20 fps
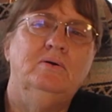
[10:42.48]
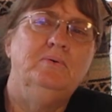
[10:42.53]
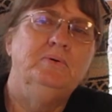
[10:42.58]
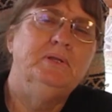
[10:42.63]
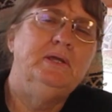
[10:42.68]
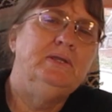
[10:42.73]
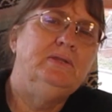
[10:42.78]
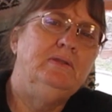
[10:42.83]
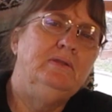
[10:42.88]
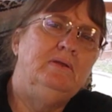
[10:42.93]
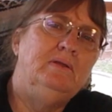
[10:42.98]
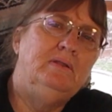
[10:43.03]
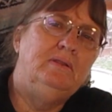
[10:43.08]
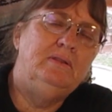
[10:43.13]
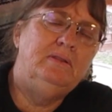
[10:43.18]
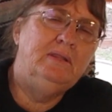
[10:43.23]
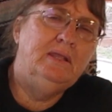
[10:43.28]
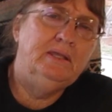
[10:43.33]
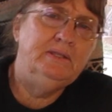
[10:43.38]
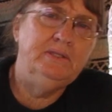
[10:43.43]
Well, that,
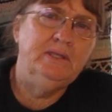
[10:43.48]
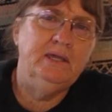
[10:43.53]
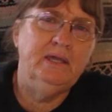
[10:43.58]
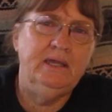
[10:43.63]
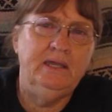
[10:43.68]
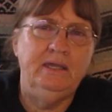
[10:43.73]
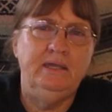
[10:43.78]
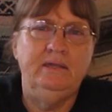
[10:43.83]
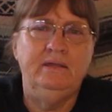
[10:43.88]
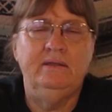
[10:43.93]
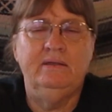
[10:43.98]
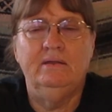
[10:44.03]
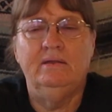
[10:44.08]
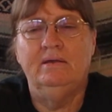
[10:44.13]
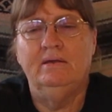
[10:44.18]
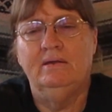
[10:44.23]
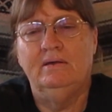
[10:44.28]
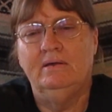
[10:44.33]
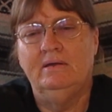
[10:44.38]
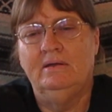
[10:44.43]
that day
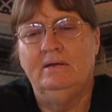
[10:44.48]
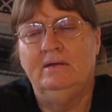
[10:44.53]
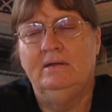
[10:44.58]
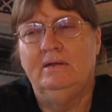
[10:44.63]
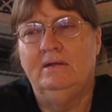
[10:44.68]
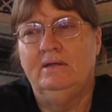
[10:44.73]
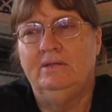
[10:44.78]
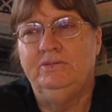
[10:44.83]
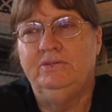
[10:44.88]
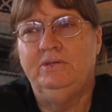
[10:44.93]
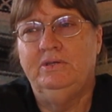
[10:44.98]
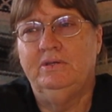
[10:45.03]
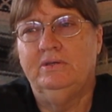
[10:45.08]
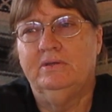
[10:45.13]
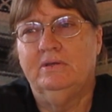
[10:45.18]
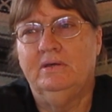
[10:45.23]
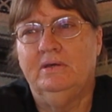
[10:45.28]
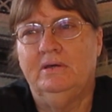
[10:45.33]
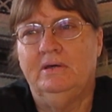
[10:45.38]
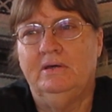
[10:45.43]

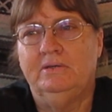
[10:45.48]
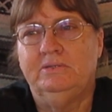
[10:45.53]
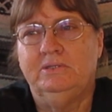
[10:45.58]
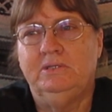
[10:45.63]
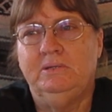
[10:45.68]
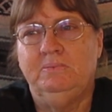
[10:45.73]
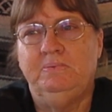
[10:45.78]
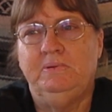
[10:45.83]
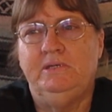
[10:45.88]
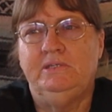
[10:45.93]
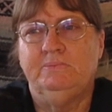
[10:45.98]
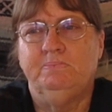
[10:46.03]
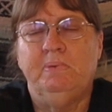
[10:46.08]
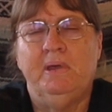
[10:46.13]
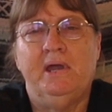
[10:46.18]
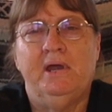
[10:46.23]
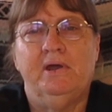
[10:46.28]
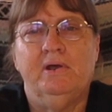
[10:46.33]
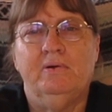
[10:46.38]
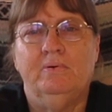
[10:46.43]
took uh, Tippy's
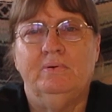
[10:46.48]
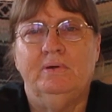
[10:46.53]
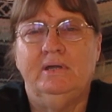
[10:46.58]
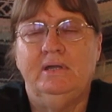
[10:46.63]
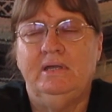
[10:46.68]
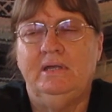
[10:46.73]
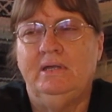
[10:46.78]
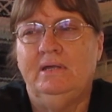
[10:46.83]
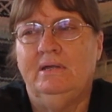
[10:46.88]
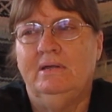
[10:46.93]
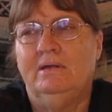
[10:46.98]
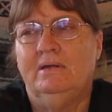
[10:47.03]
power away.